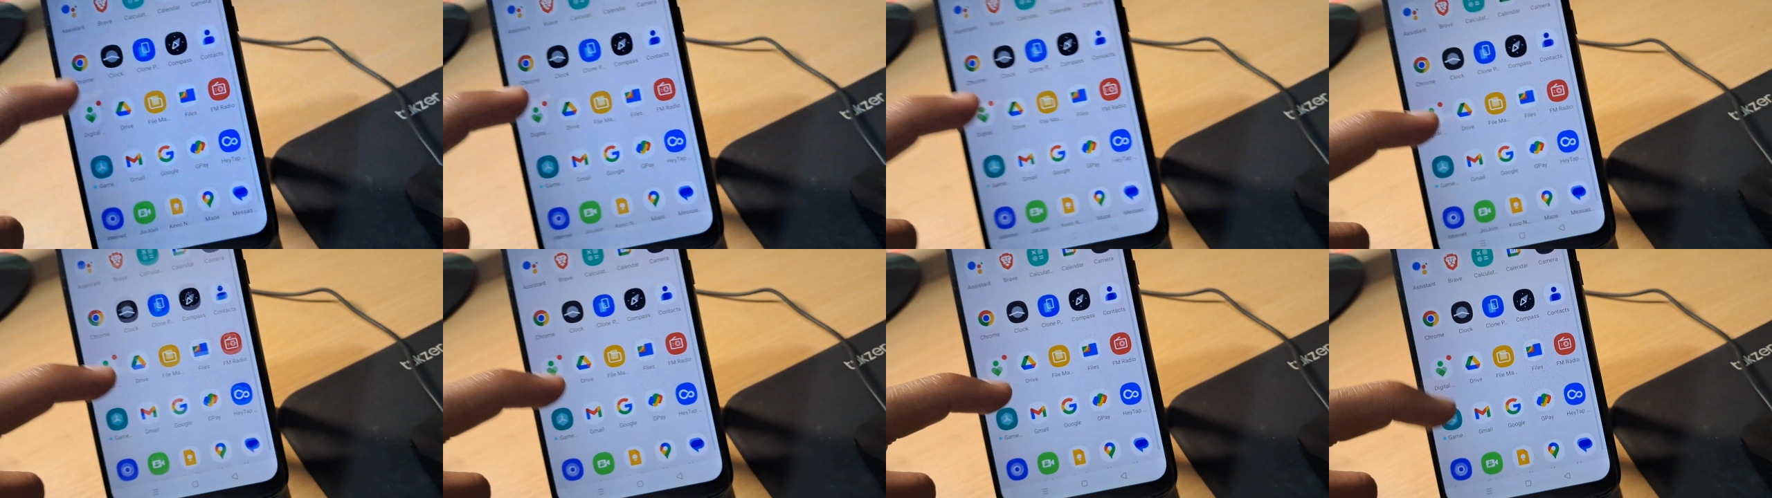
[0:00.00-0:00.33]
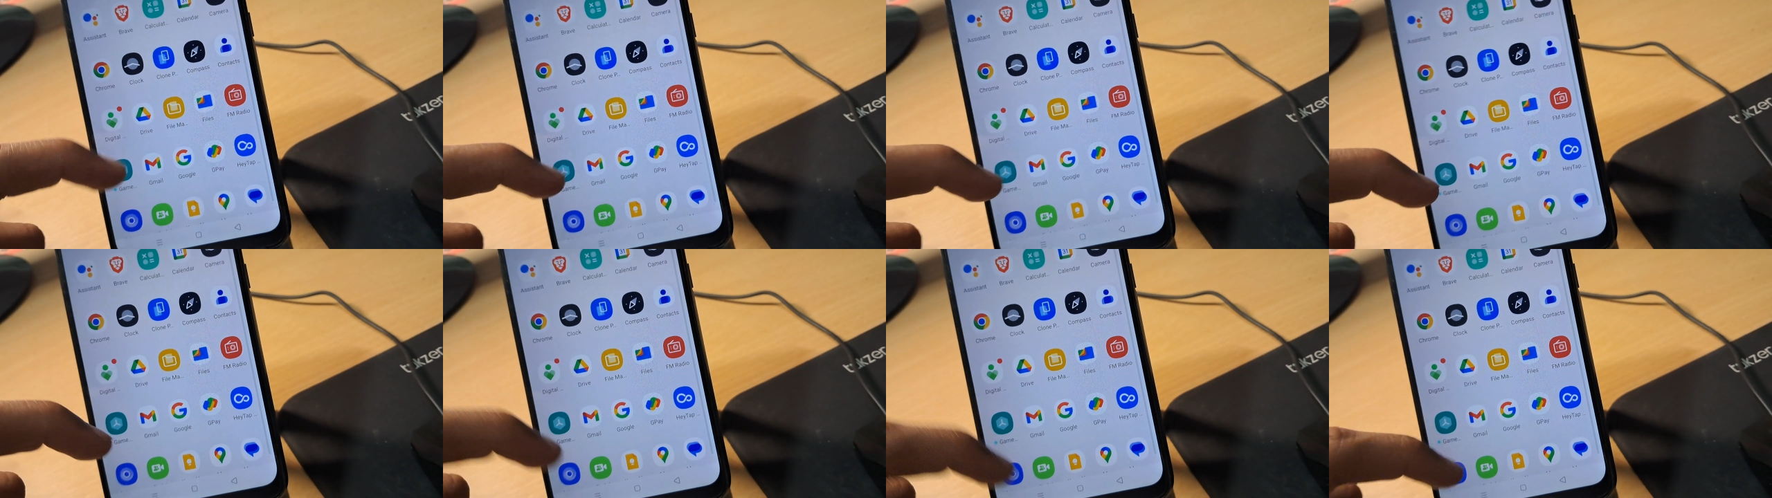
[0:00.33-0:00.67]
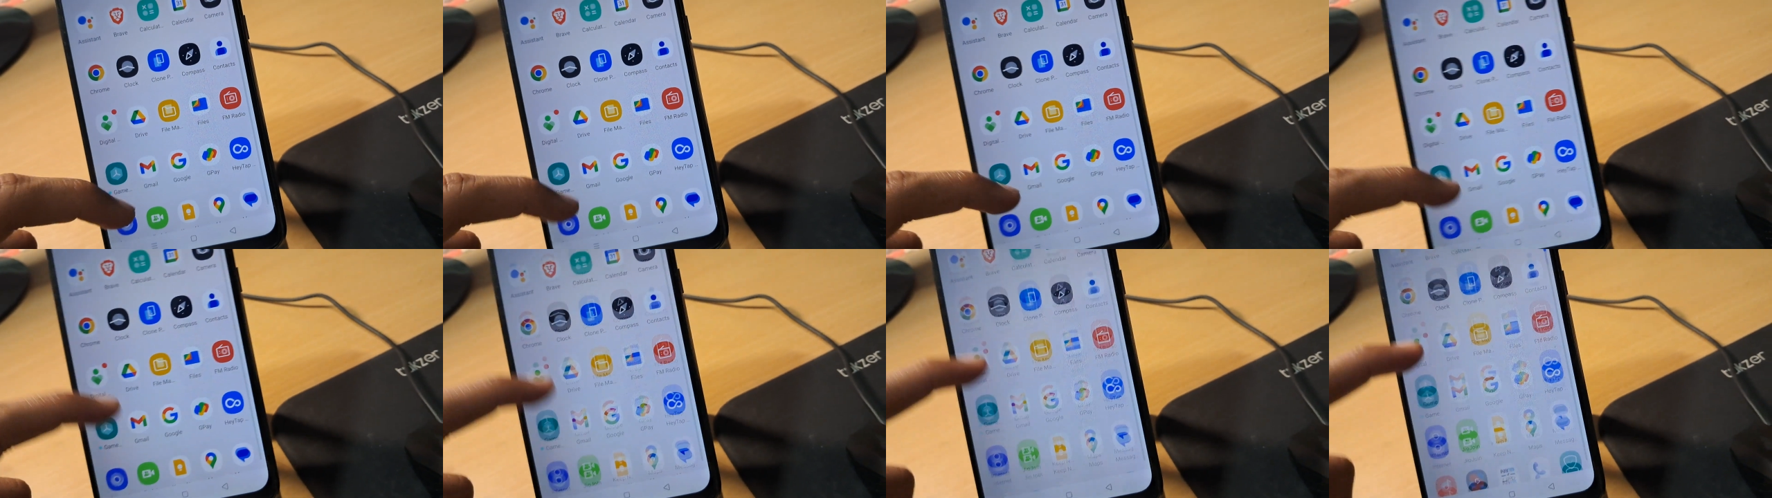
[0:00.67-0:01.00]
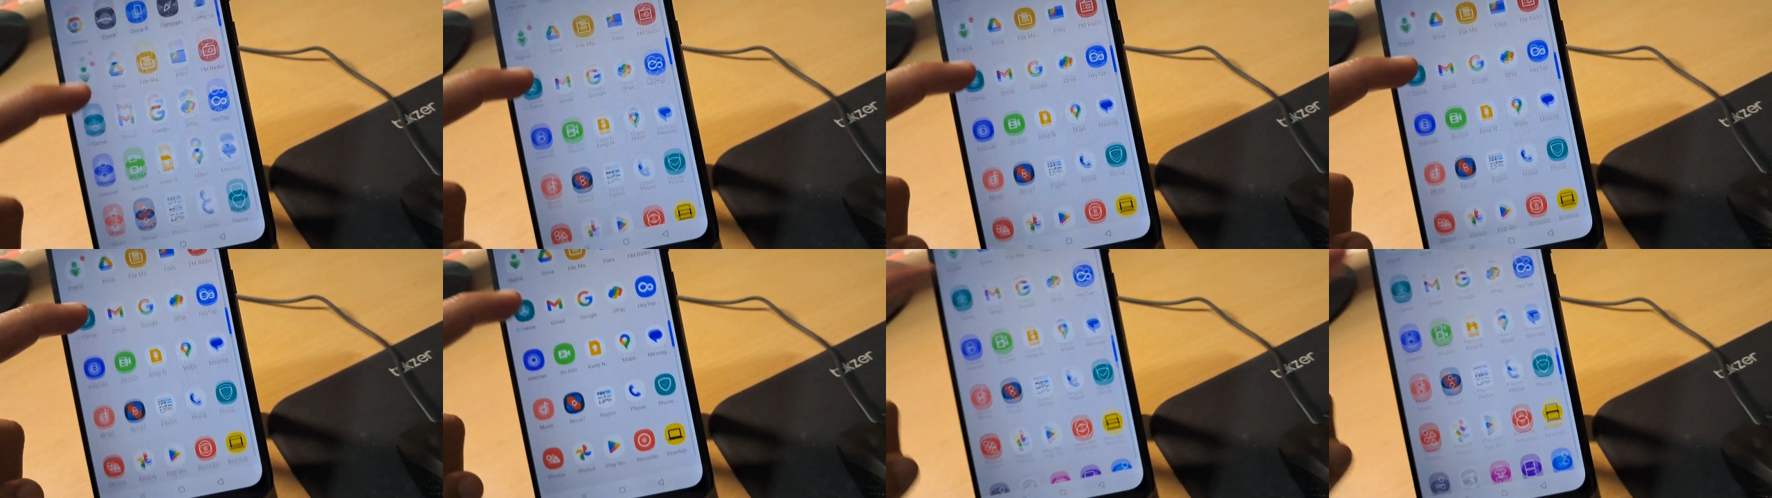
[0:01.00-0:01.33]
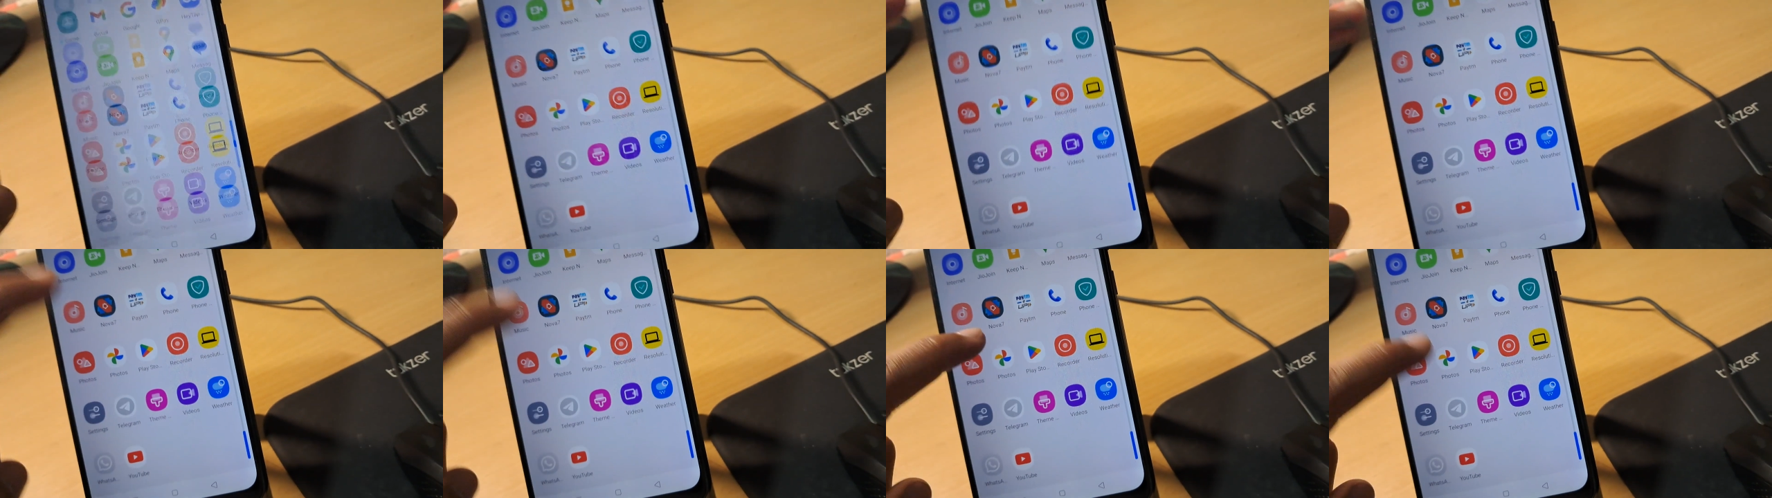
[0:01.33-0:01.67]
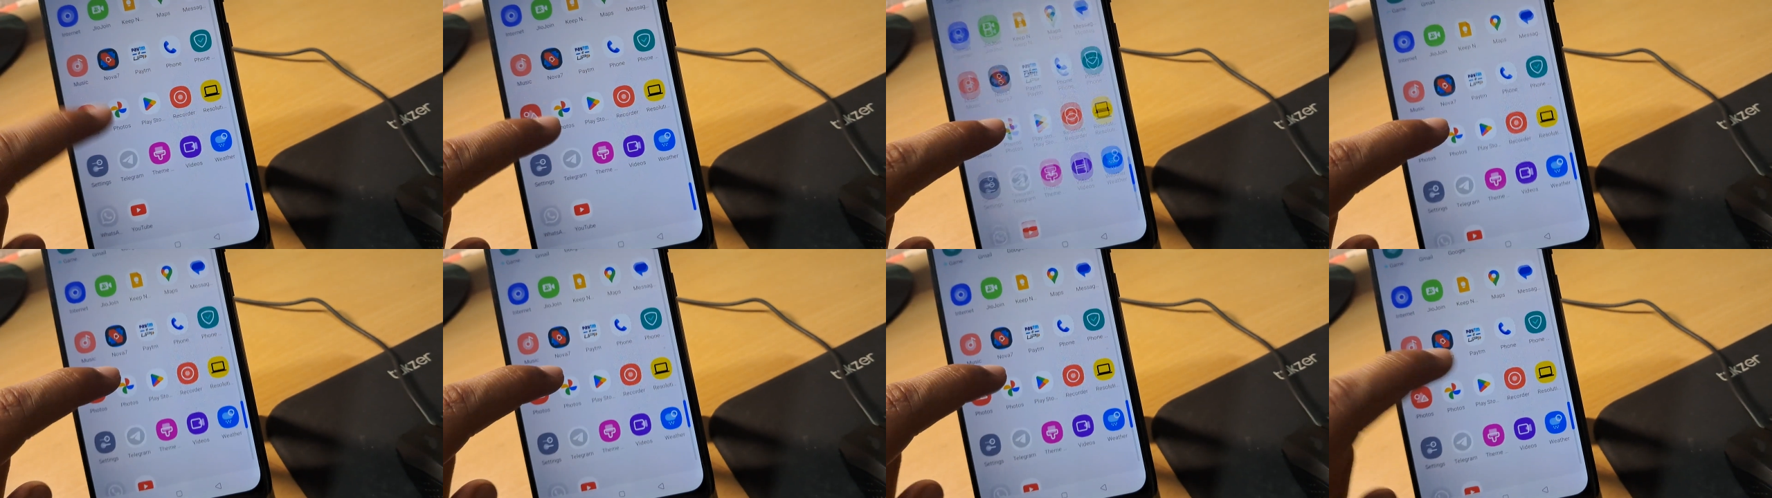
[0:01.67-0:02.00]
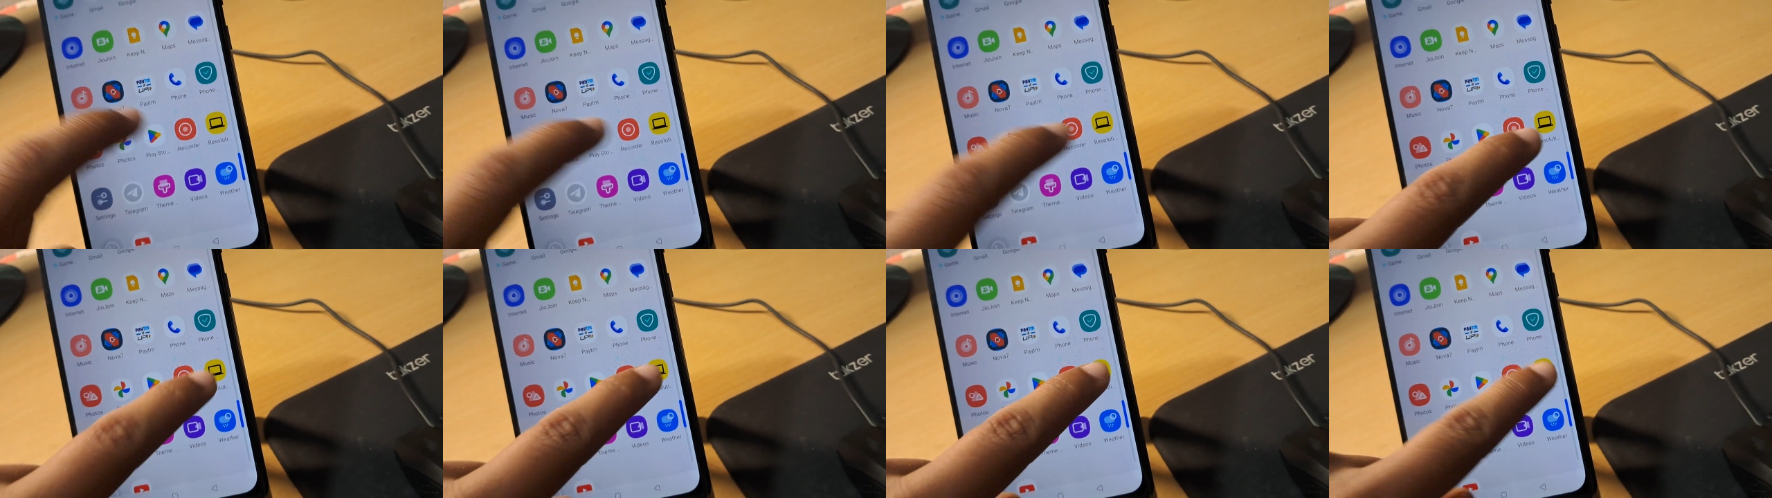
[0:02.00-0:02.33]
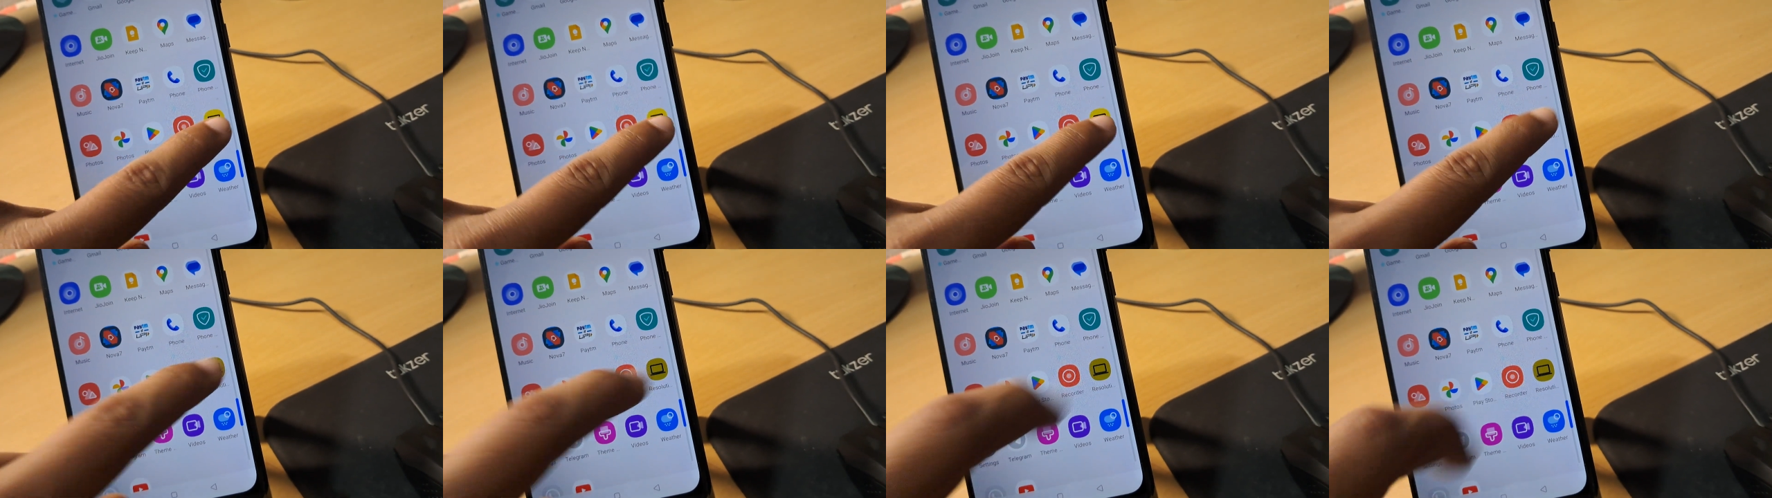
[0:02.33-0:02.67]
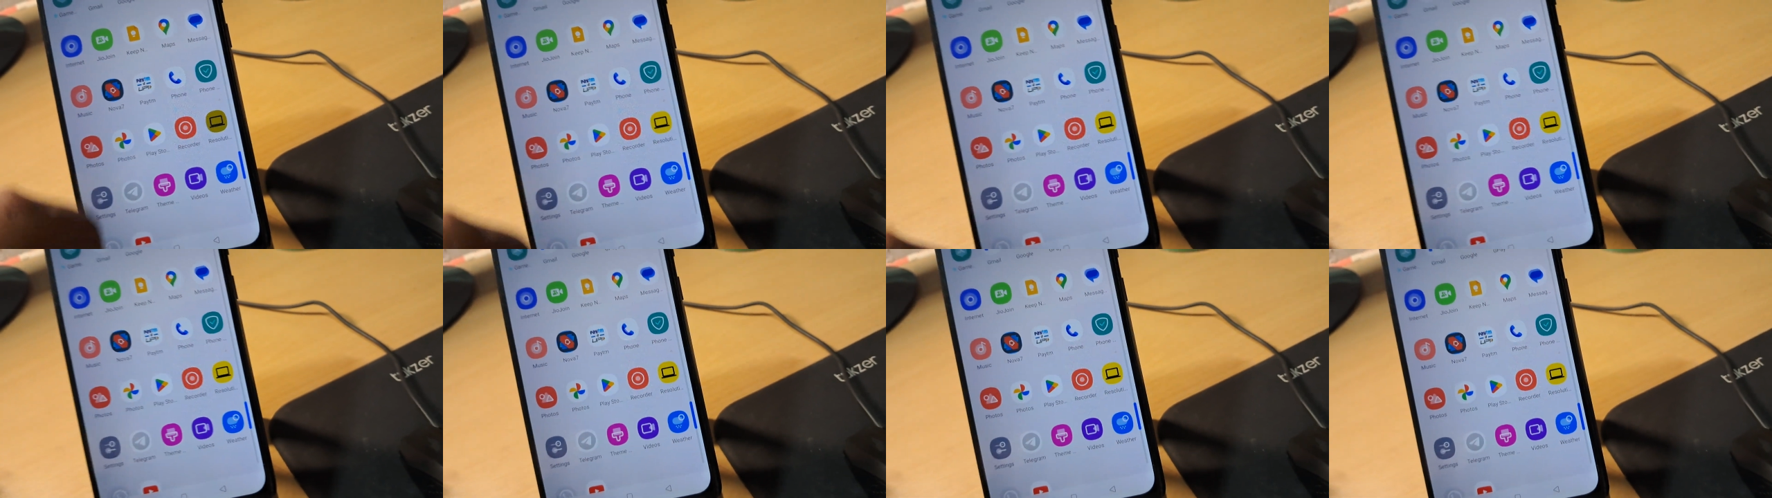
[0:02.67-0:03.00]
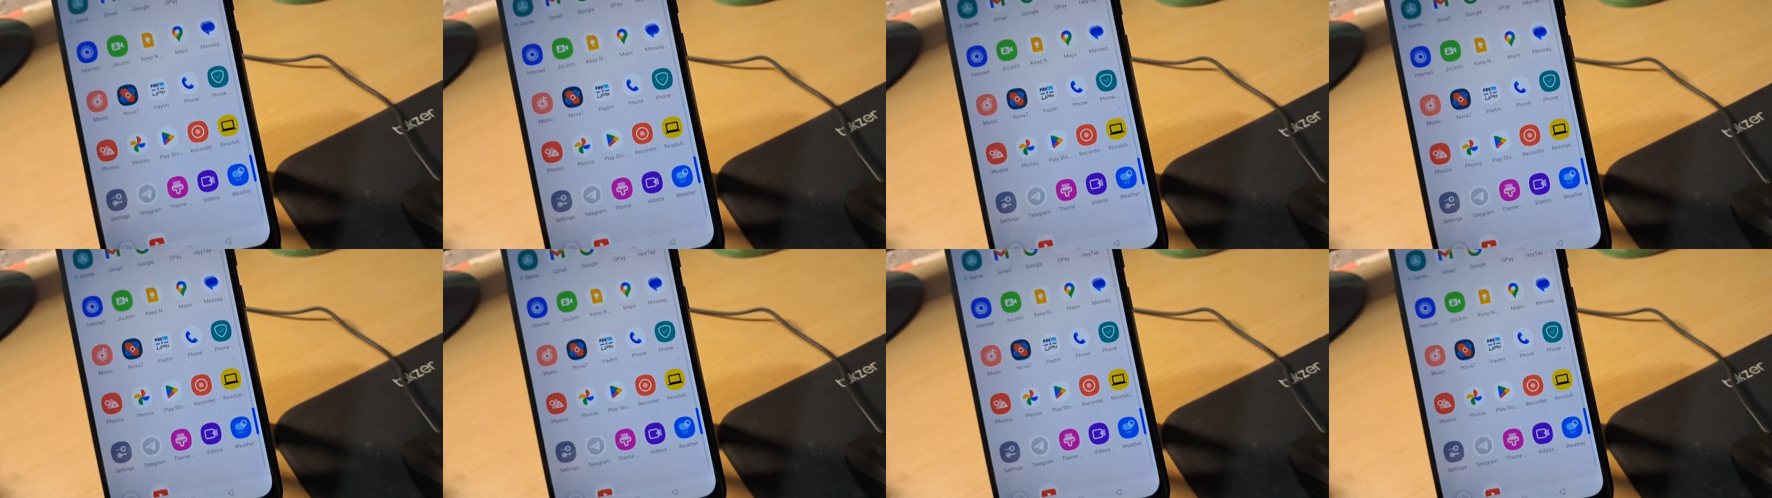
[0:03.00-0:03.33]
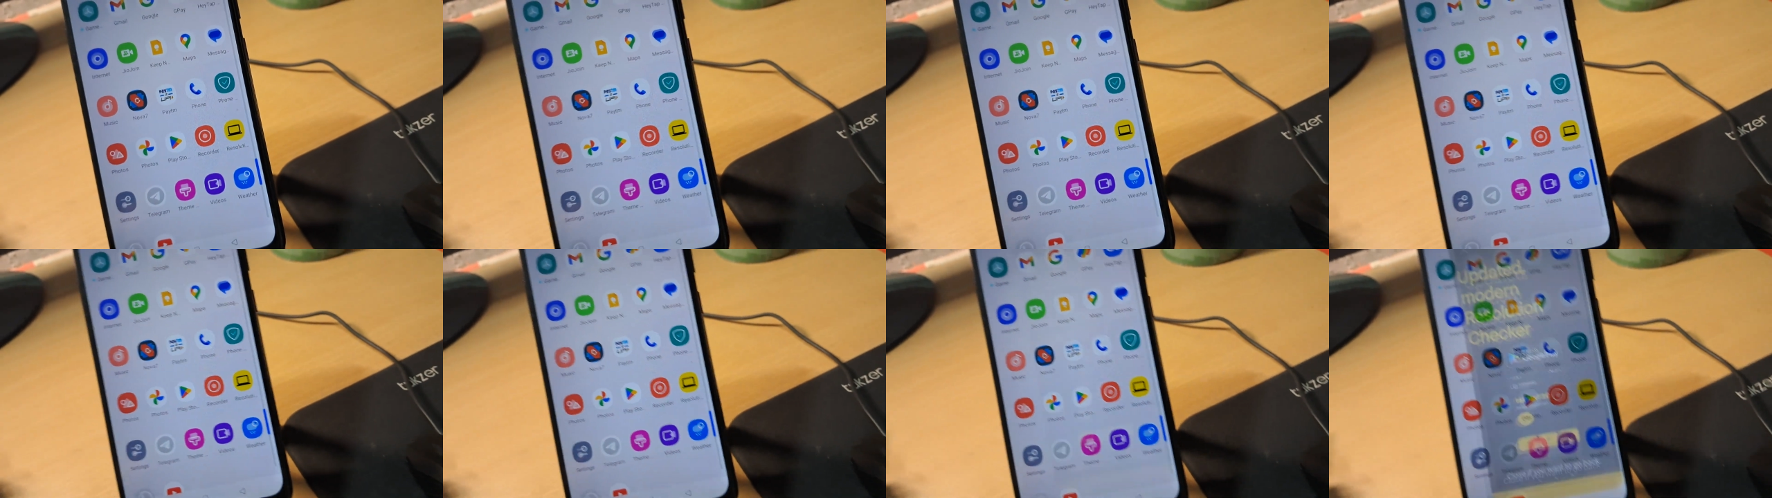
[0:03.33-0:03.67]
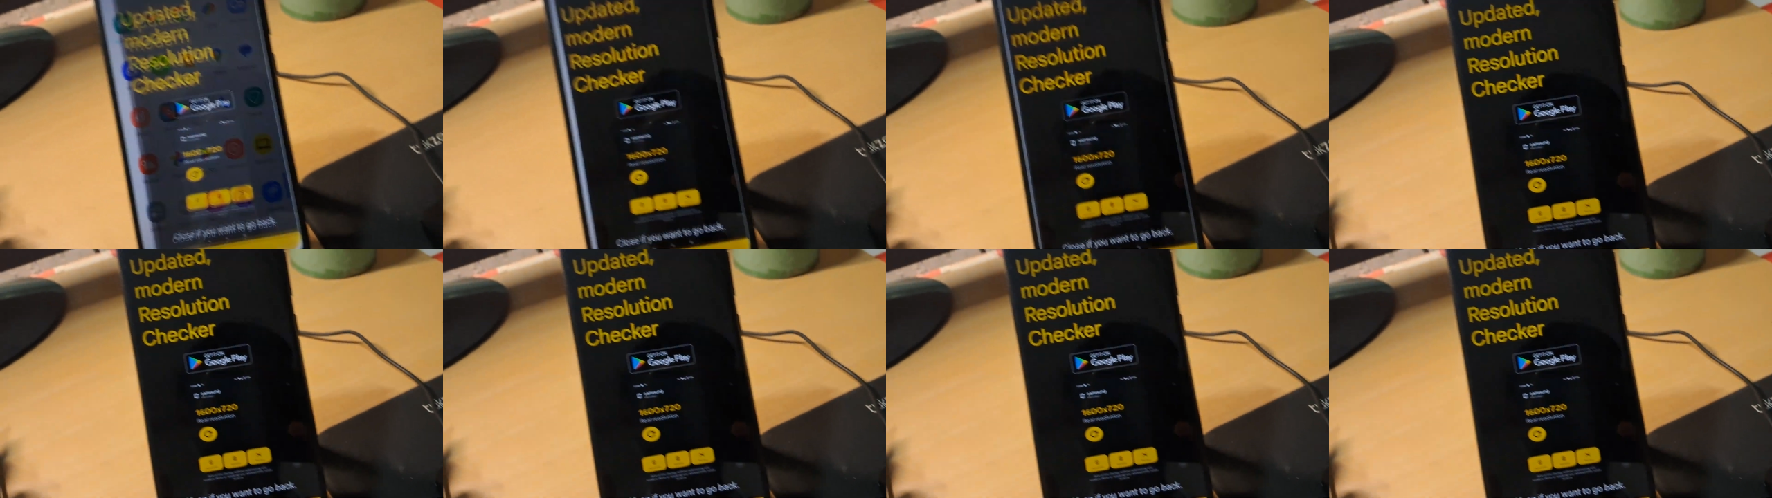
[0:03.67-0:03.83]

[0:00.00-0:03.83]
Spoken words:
[unreadable: no face in view]